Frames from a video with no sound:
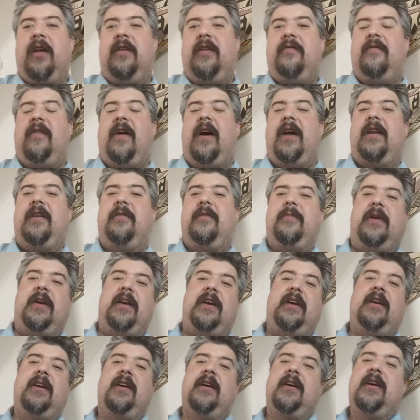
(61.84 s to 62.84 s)
invited
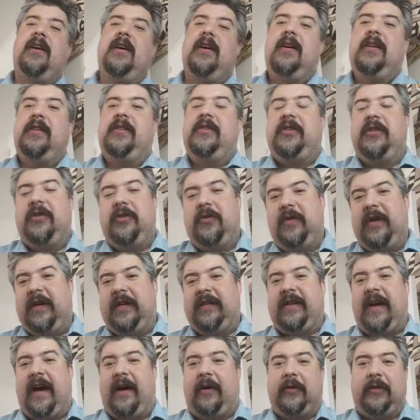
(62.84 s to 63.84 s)
me to
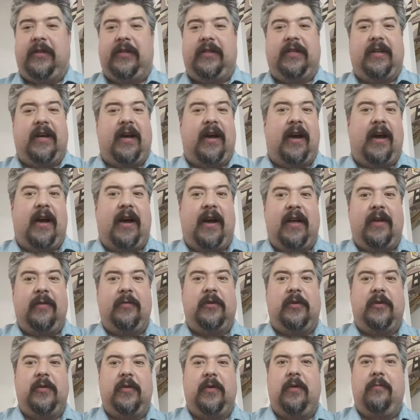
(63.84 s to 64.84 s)
his house. He
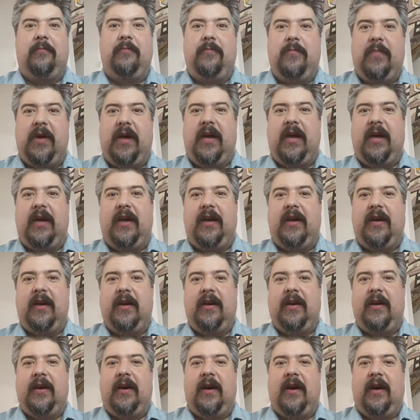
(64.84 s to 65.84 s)
was doing a
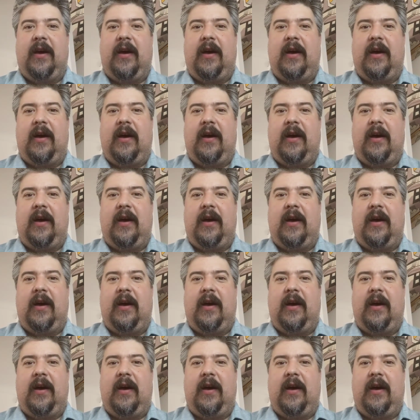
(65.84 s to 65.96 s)
big